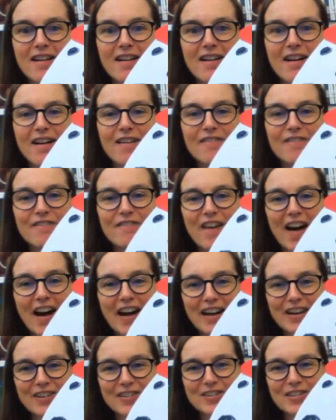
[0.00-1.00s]

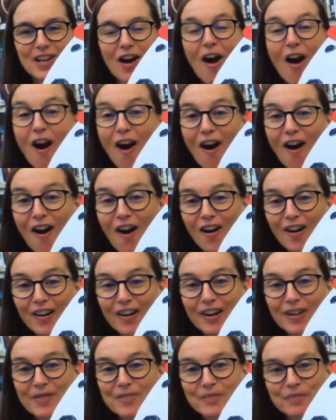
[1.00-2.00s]
fire
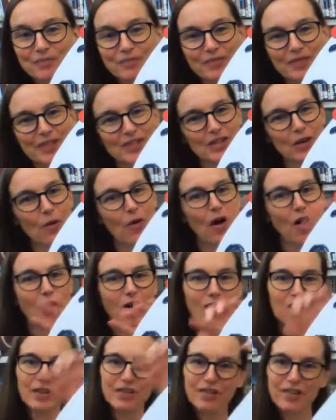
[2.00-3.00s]
dog. So
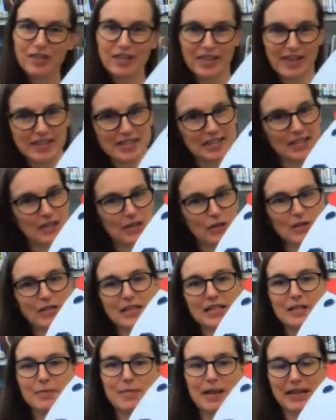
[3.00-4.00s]
all of the things that you
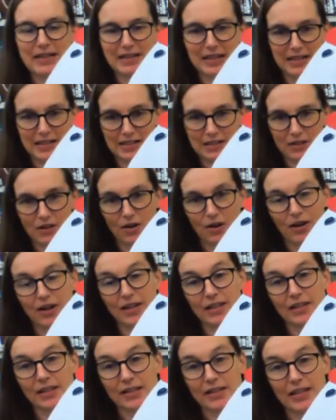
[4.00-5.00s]
need to make this are
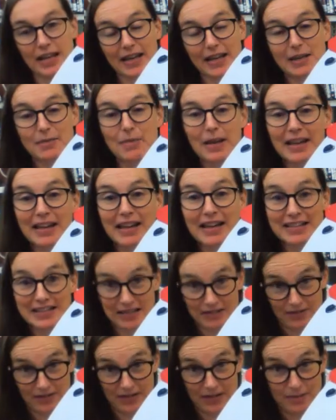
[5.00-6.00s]
in the Take and Make
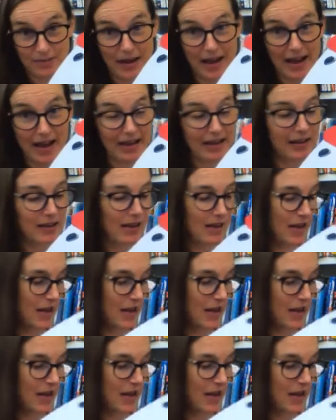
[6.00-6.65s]
activity bag.